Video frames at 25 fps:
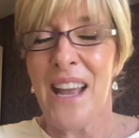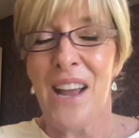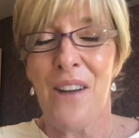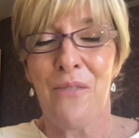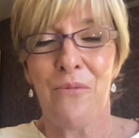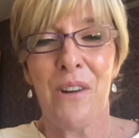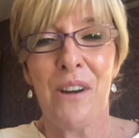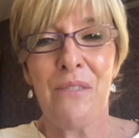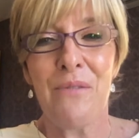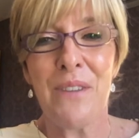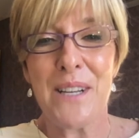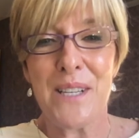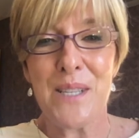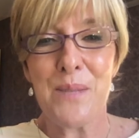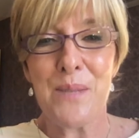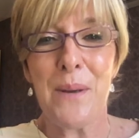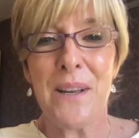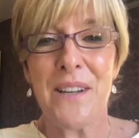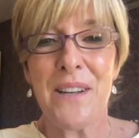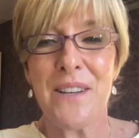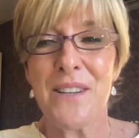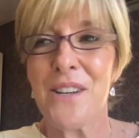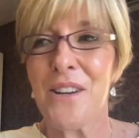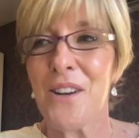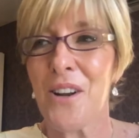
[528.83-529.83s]
We've
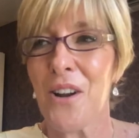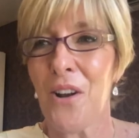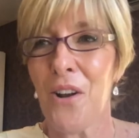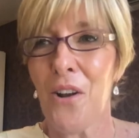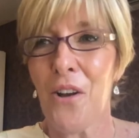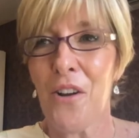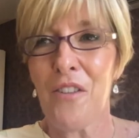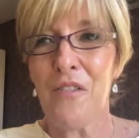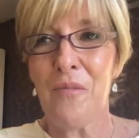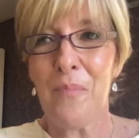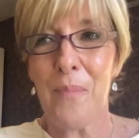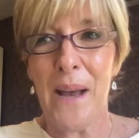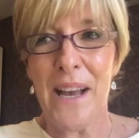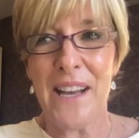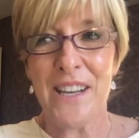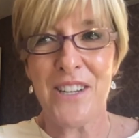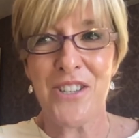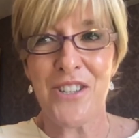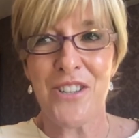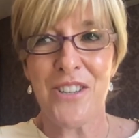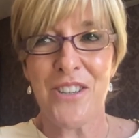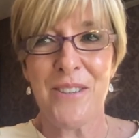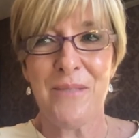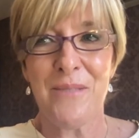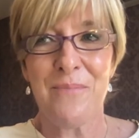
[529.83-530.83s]
expended a lot of
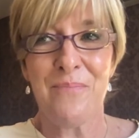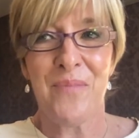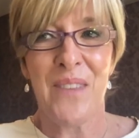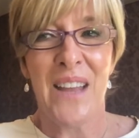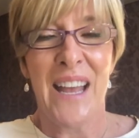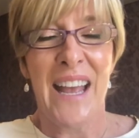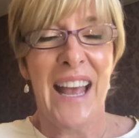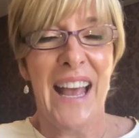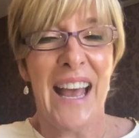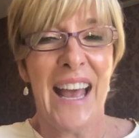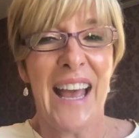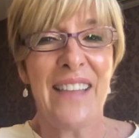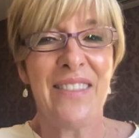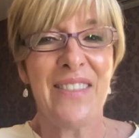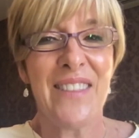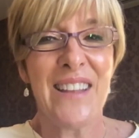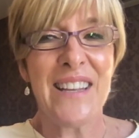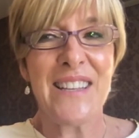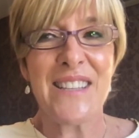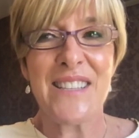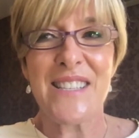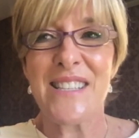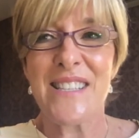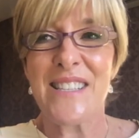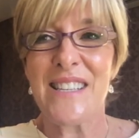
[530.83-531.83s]
passion, and
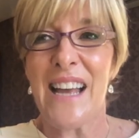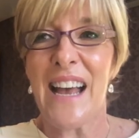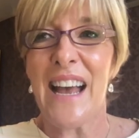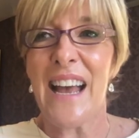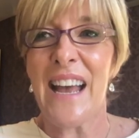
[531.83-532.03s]
it's